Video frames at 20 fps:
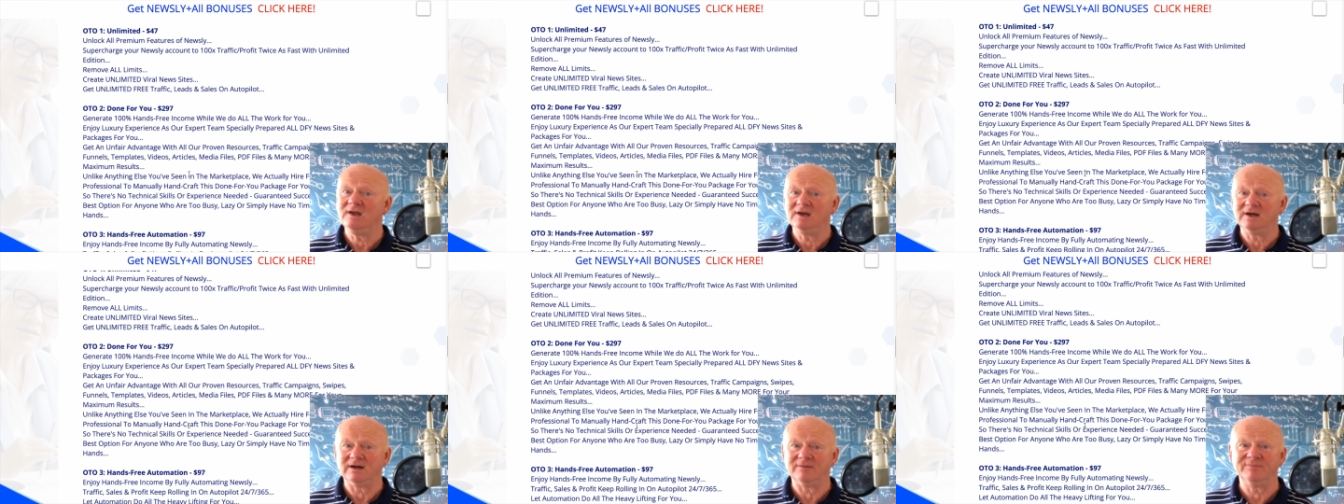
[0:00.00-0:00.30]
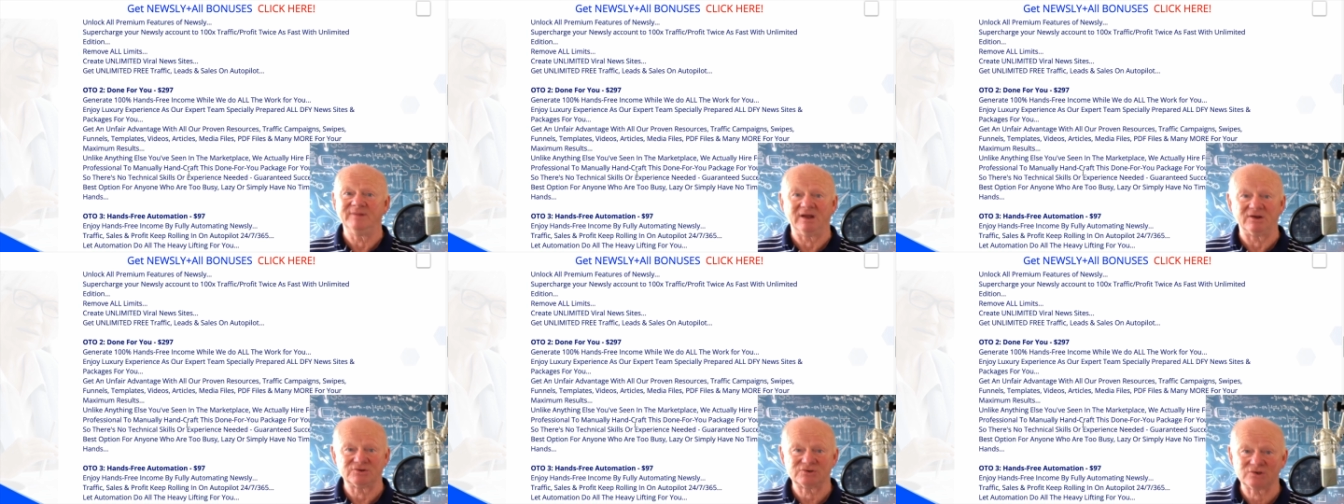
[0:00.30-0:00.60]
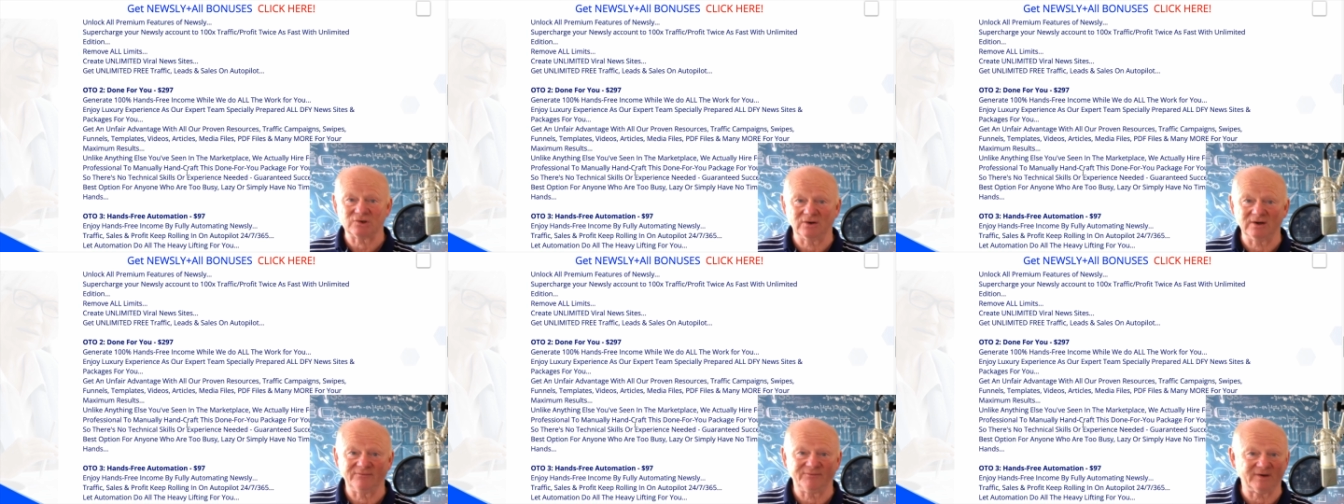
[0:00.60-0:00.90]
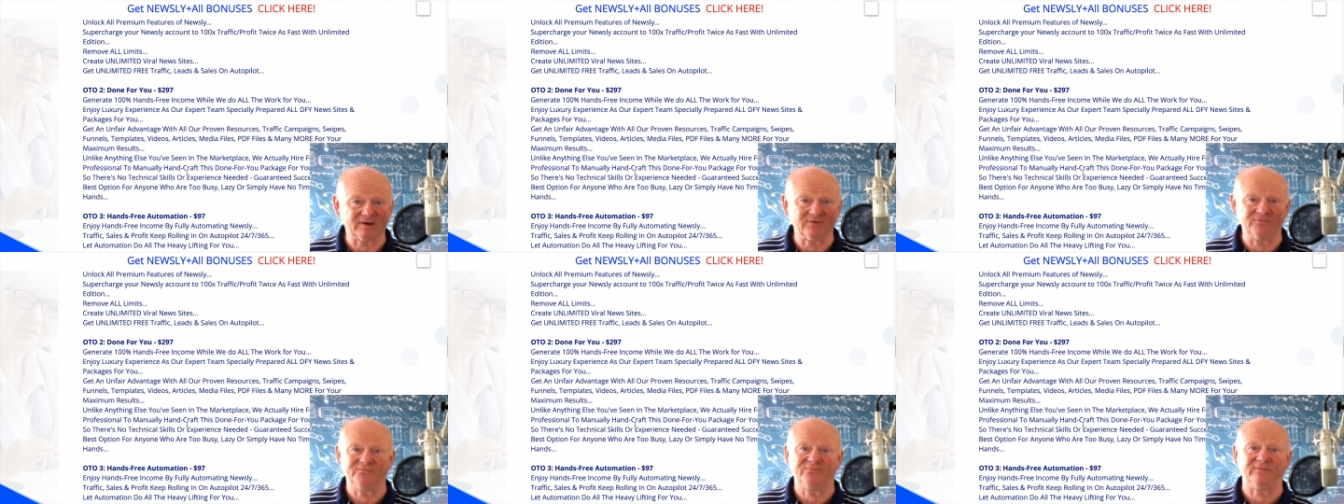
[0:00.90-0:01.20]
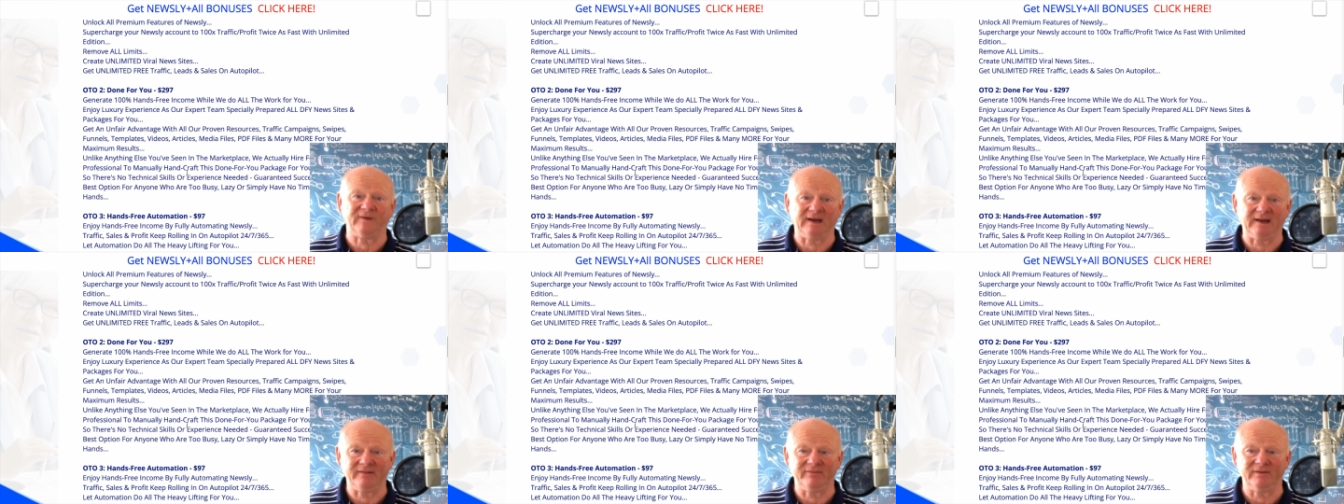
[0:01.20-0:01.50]
I'm not sure if I can
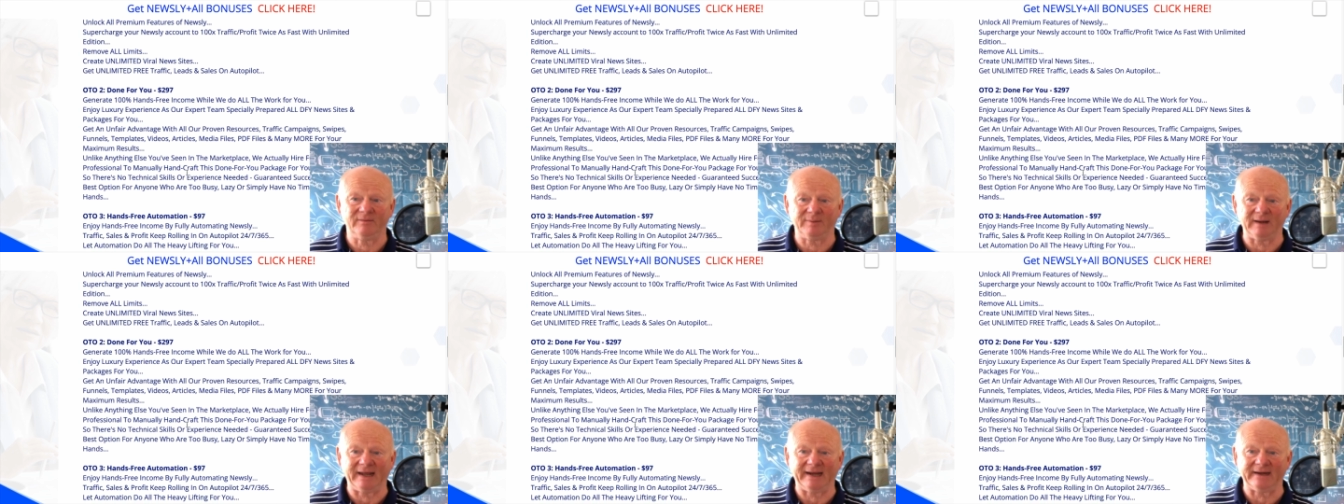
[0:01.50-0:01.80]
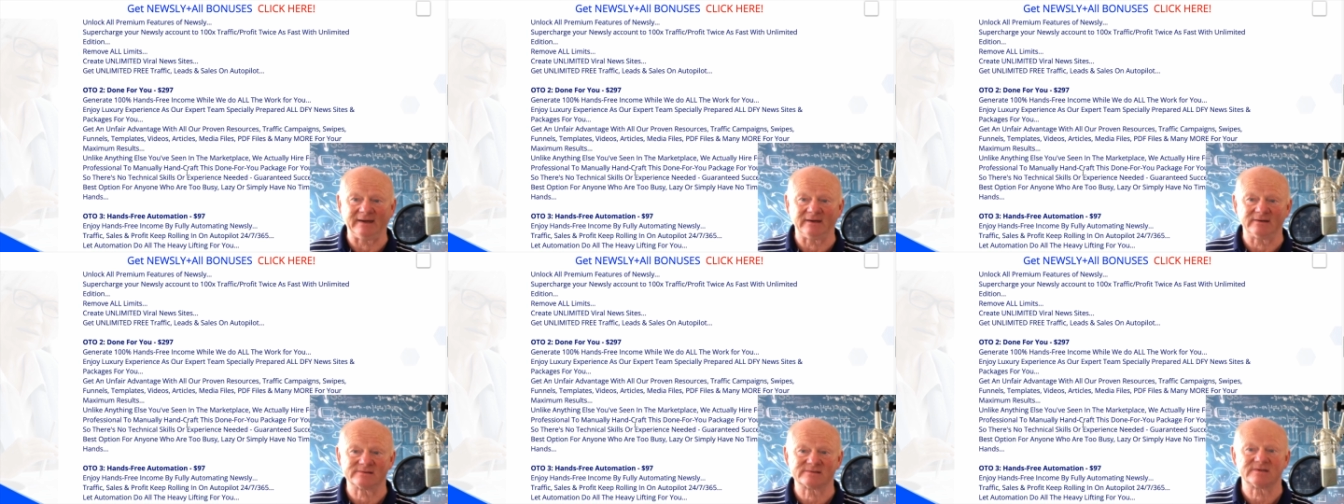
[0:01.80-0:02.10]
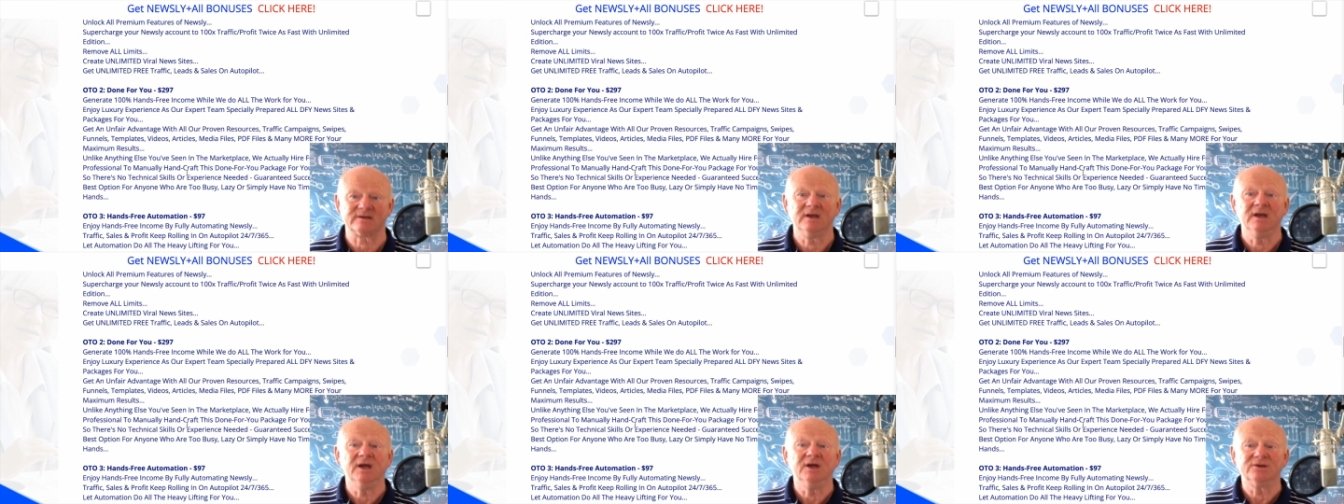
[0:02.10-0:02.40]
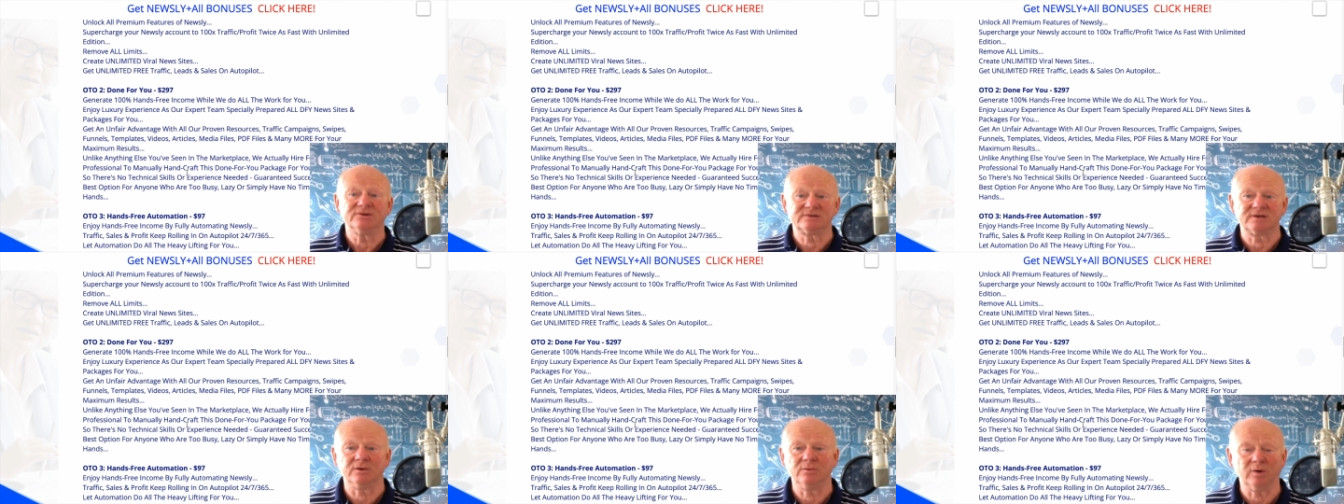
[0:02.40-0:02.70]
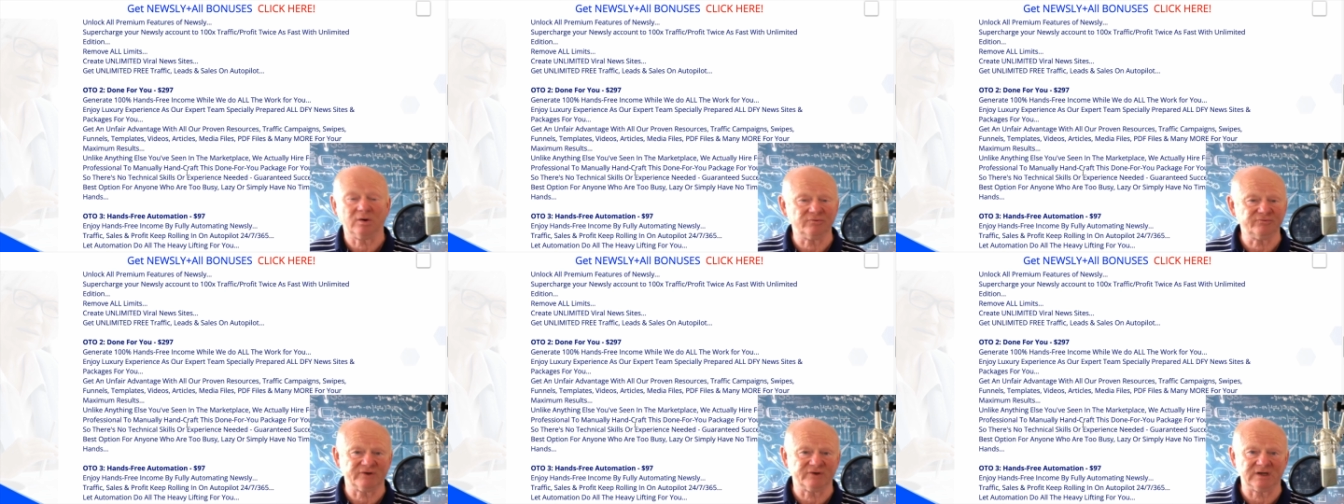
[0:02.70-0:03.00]
fill in the blanks,
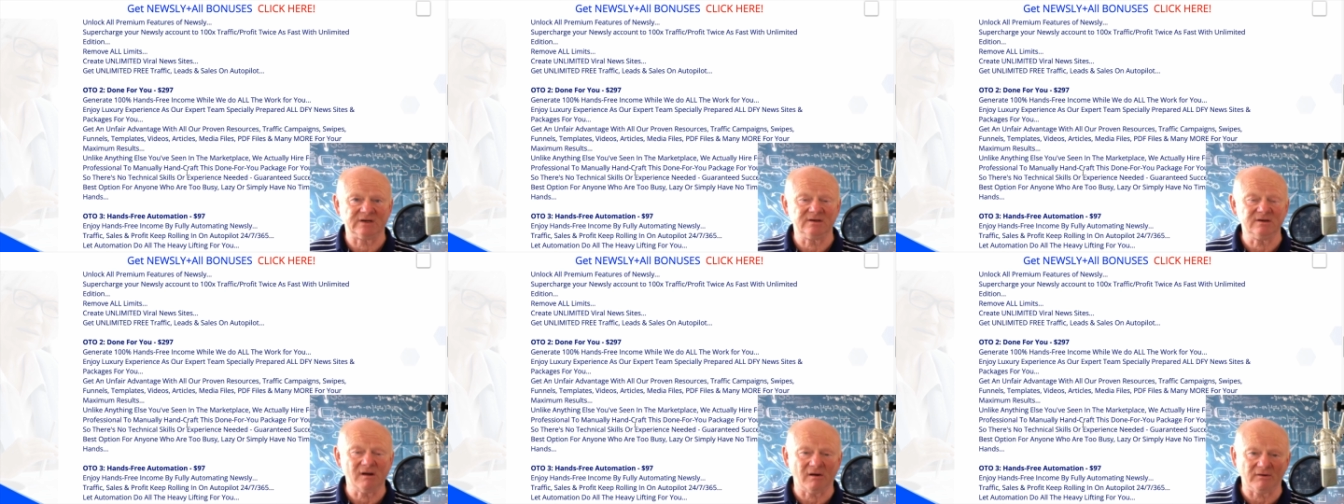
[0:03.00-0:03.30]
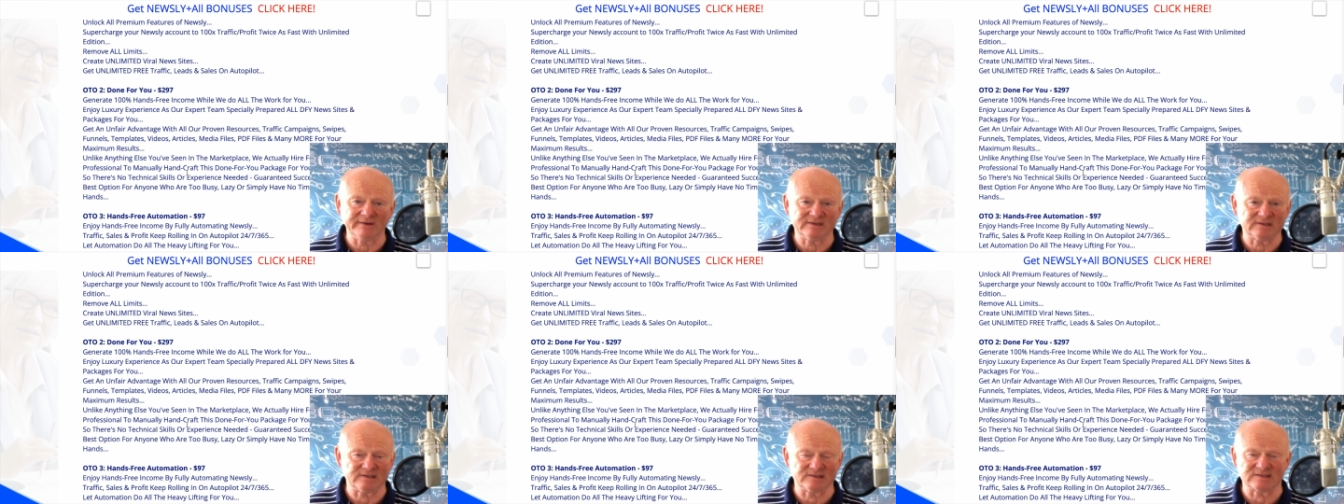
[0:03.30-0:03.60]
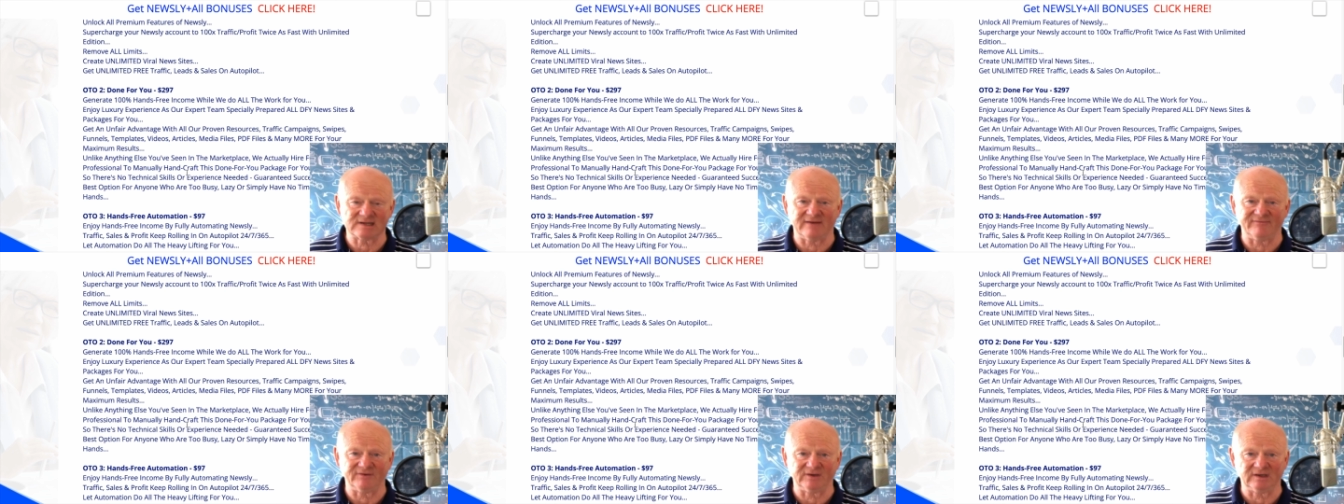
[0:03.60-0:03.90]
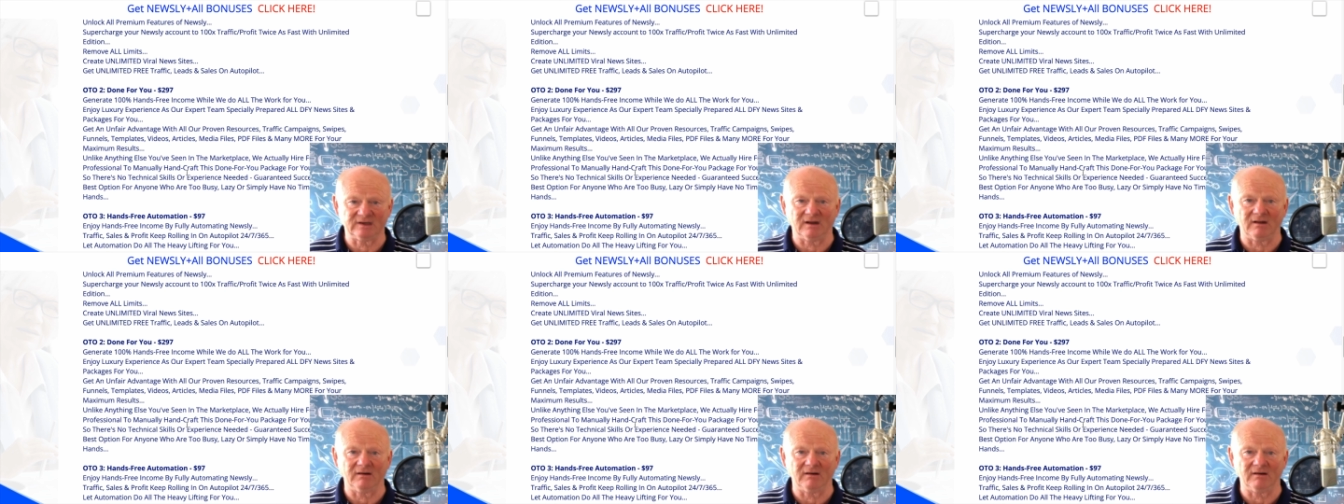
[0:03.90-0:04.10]
$297